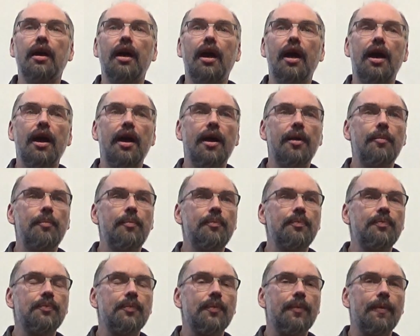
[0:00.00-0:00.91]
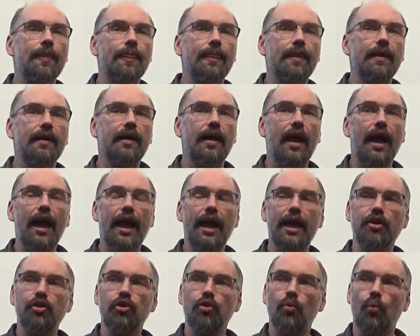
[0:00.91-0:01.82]

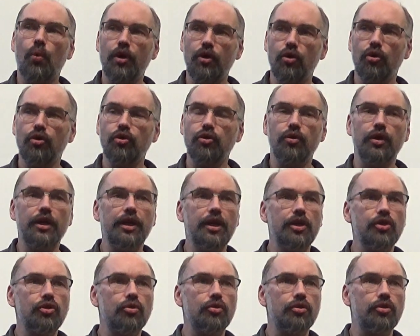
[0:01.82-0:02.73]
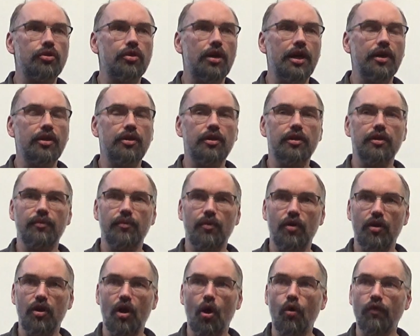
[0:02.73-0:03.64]
And what you're doing is you're trying to
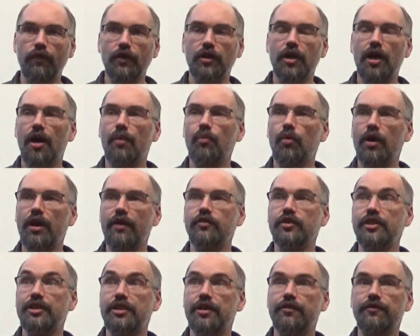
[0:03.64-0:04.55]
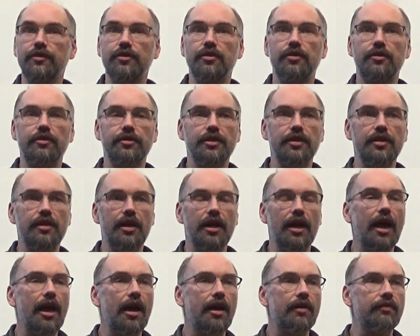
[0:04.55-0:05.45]
overcome whatever difficulty they
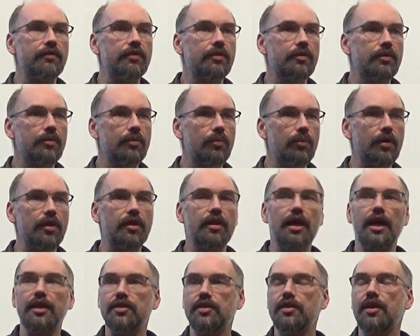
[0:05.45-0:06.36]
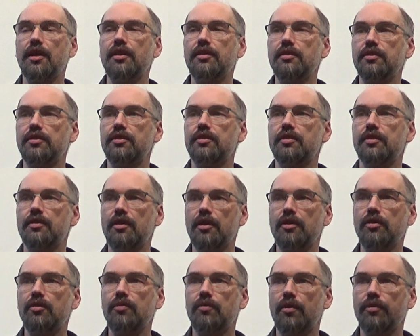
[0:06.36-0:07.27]
have with that sentence
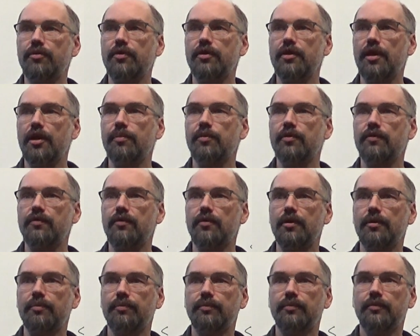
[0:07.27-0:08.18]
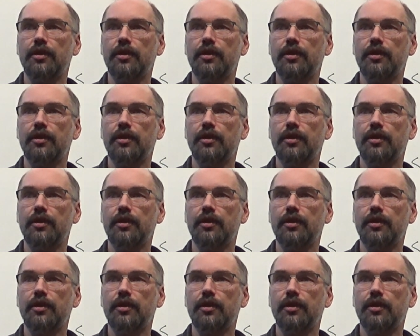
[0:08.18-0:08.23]
that you wrote the day before.